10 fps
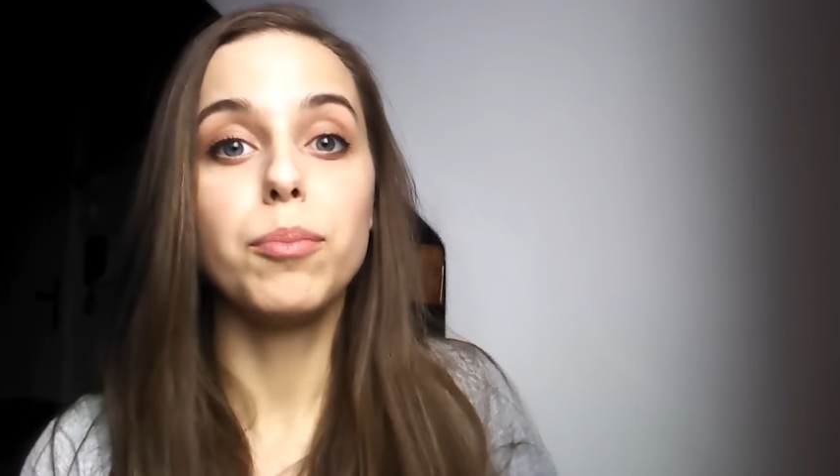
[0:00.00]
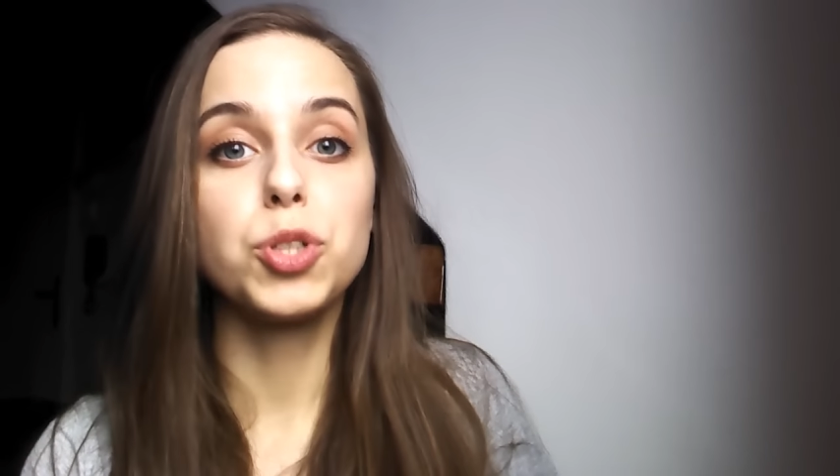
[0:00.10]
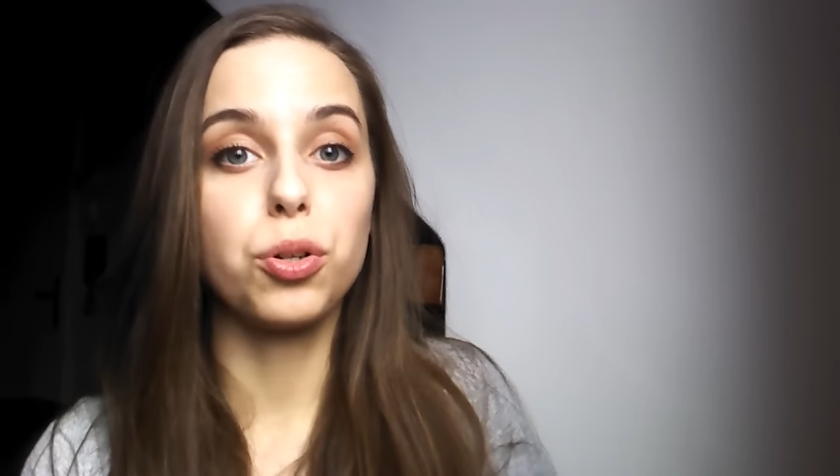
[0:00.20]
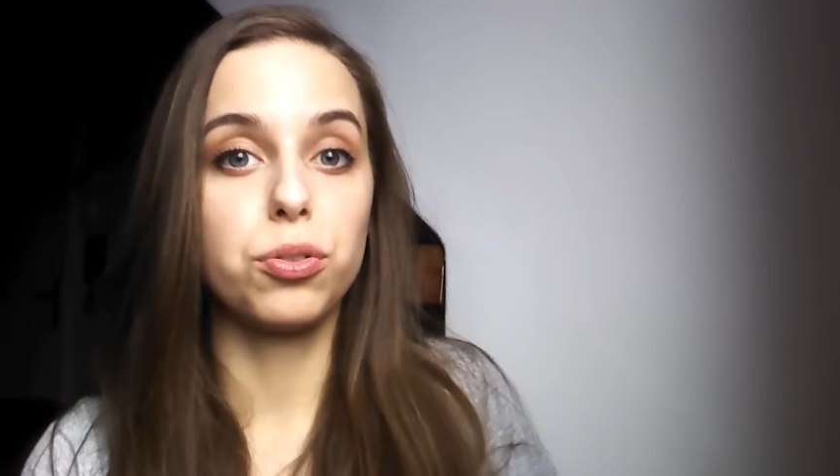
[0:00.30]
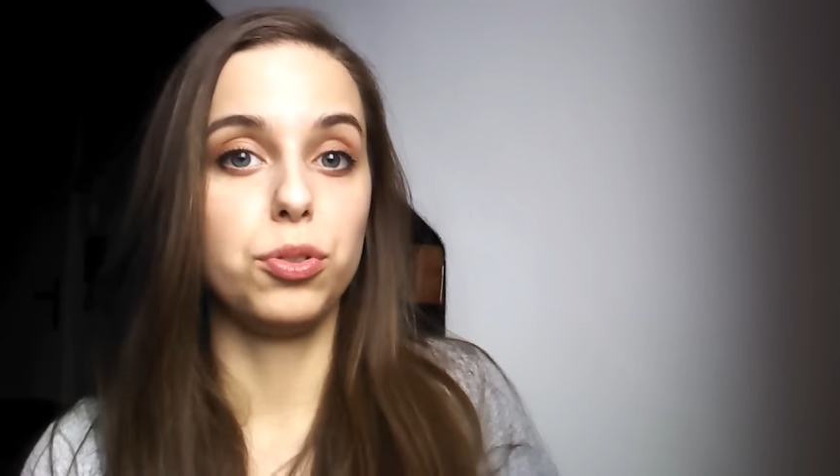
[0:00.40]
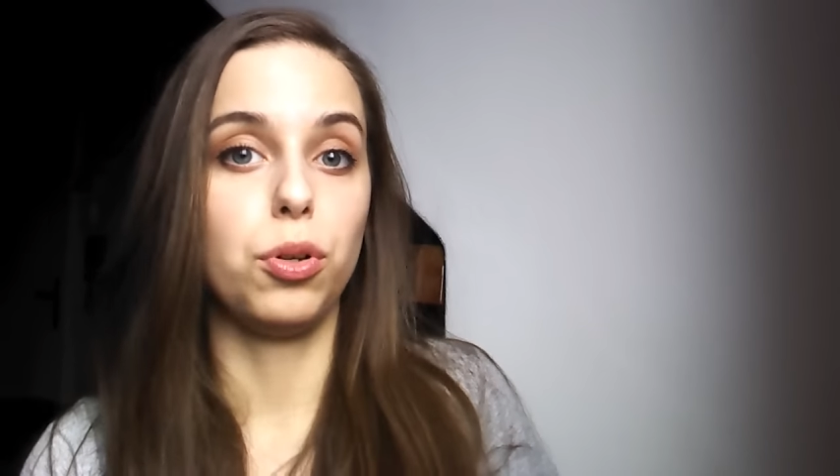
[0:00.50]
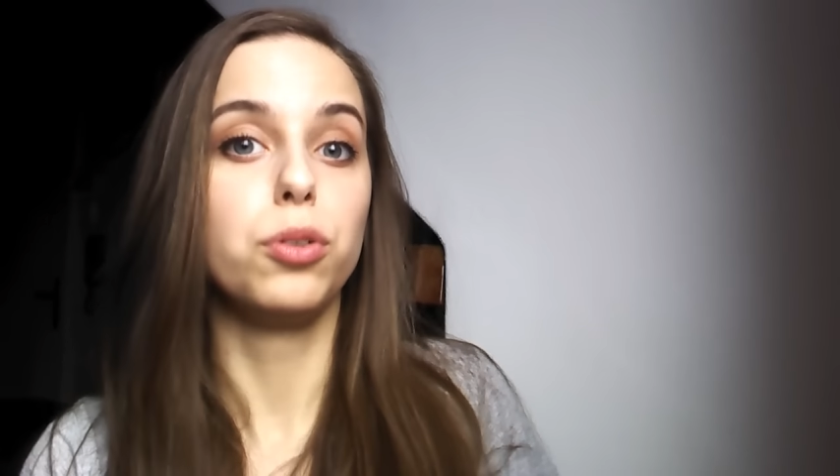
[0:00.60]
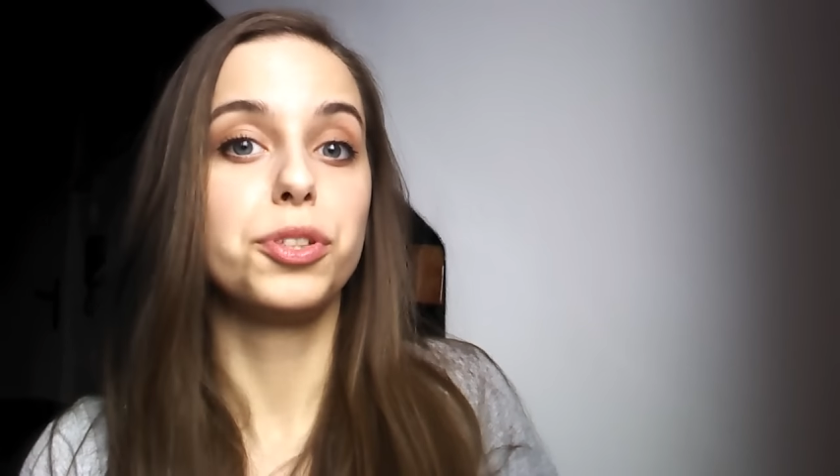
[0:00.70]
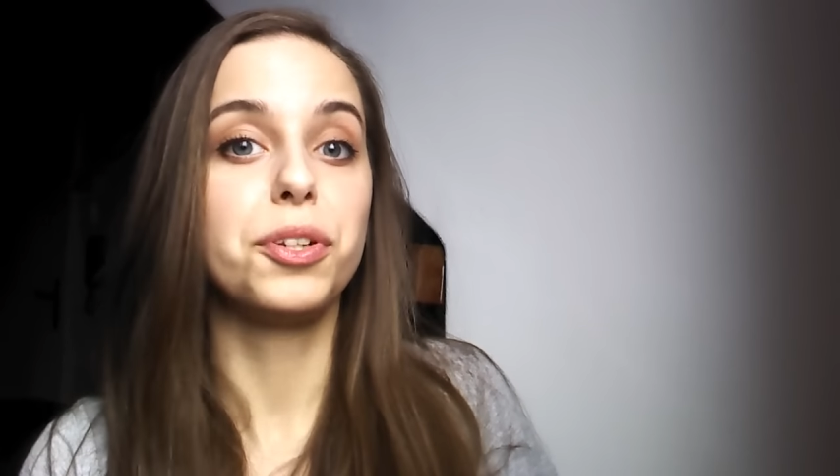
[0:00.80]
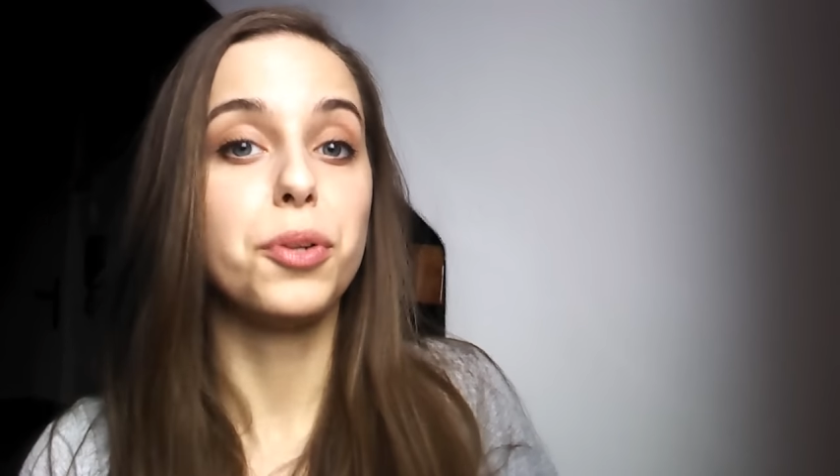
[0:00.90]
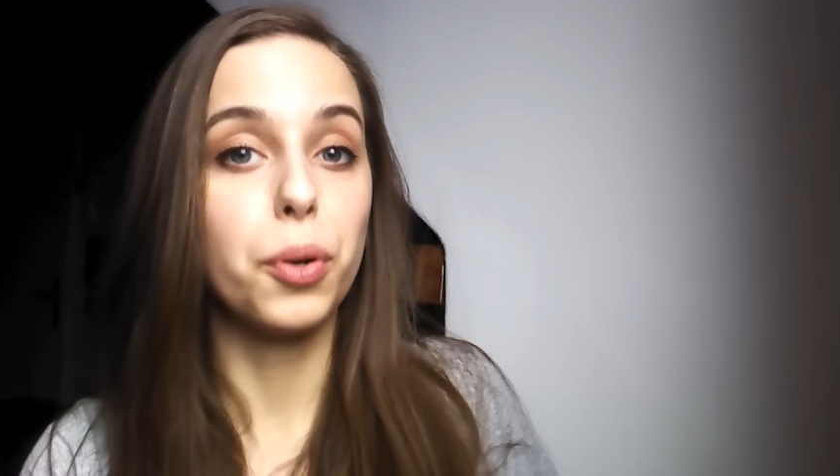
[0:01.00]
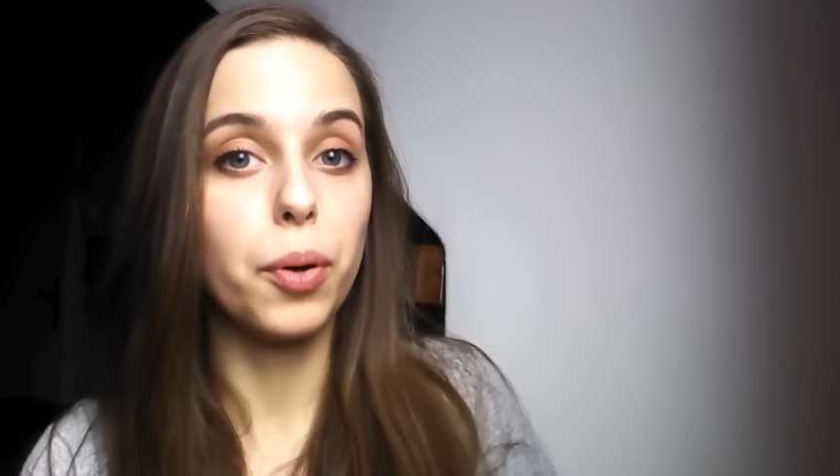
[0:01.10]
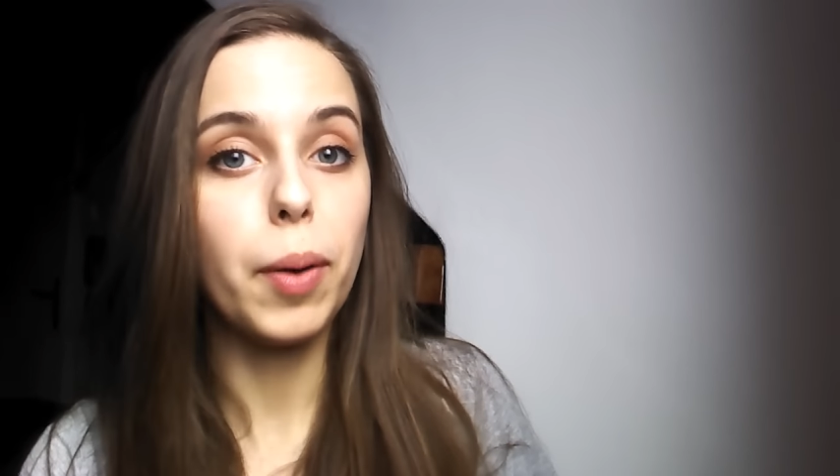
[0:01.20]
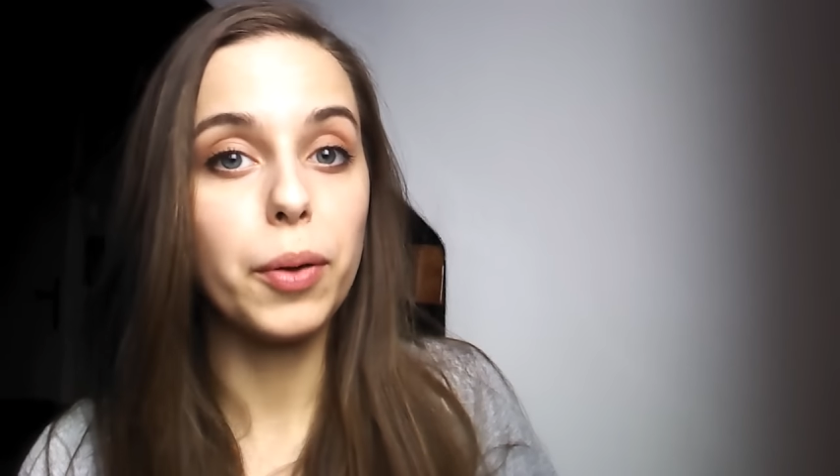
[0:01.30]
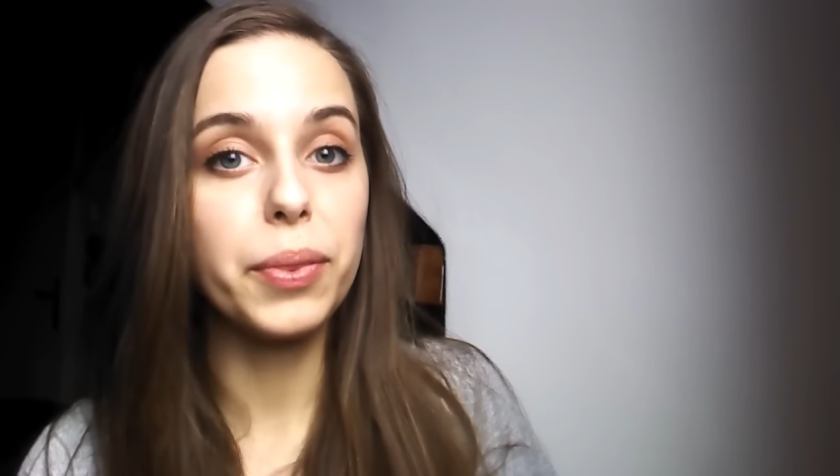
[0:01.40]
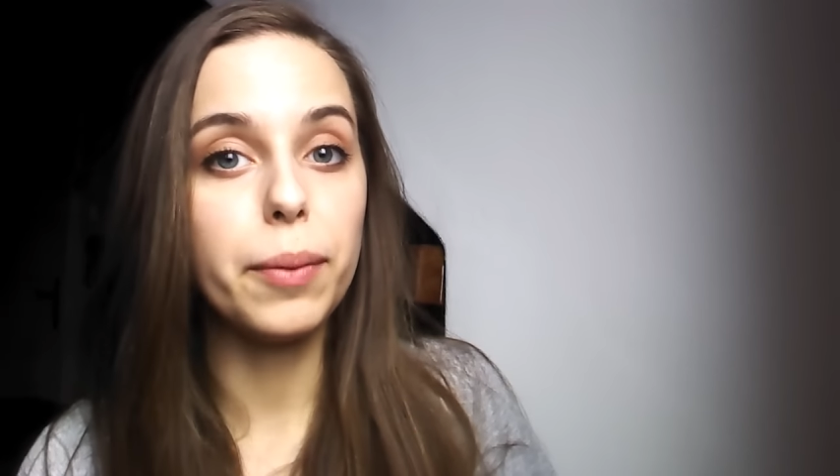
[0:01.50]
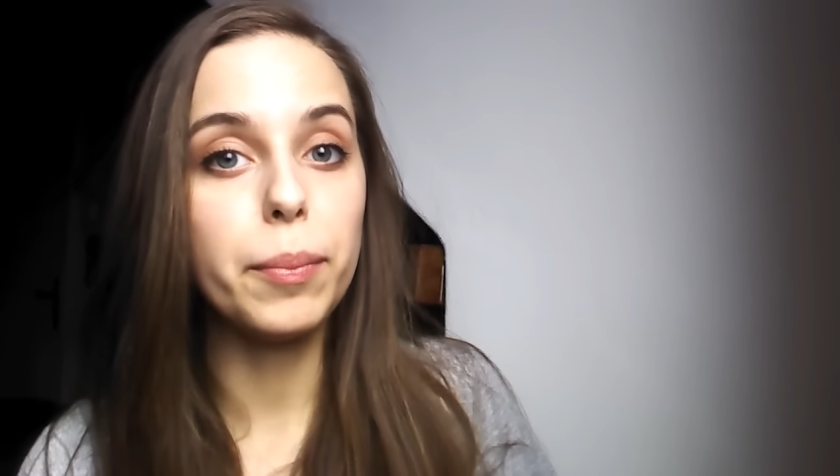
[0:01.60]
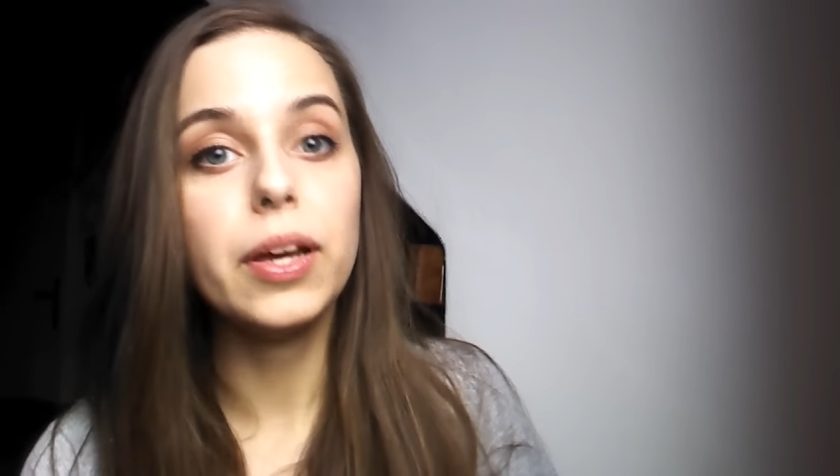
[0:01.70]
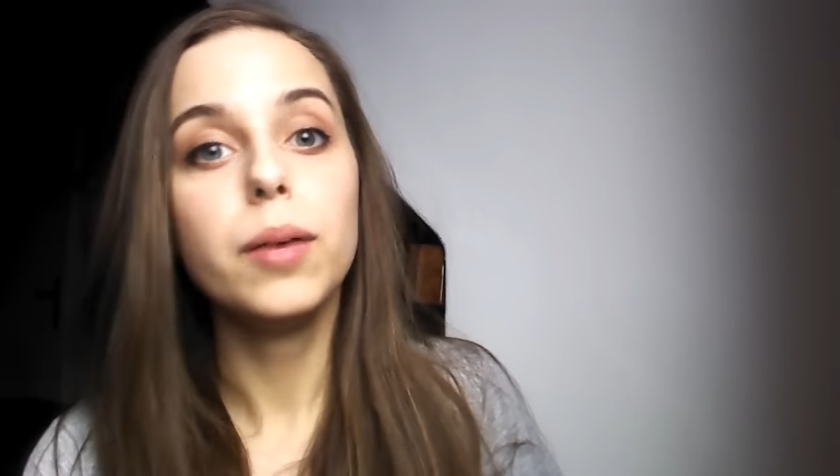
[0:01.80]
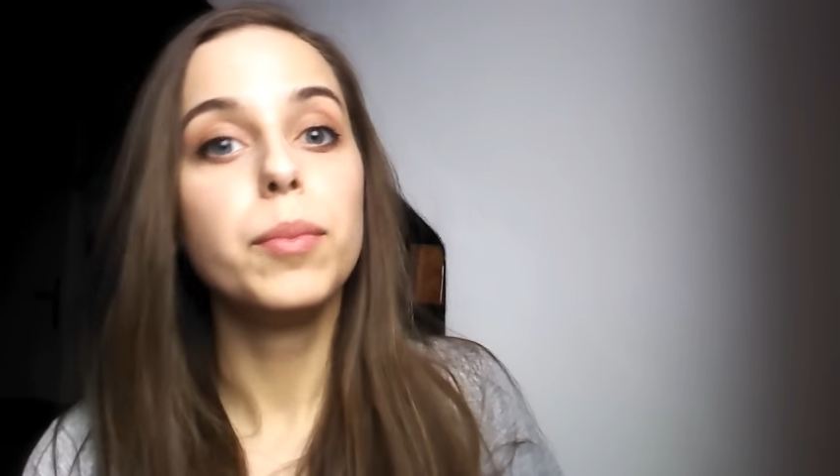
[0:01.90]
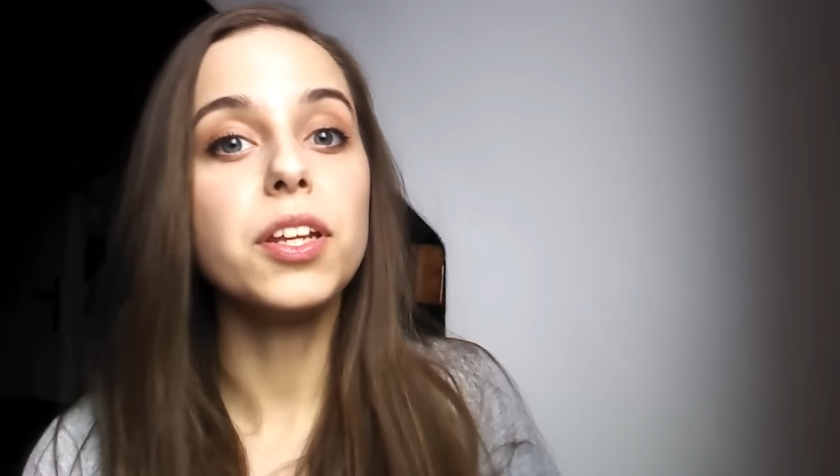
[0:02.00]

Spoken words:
I'm sure you already know about them,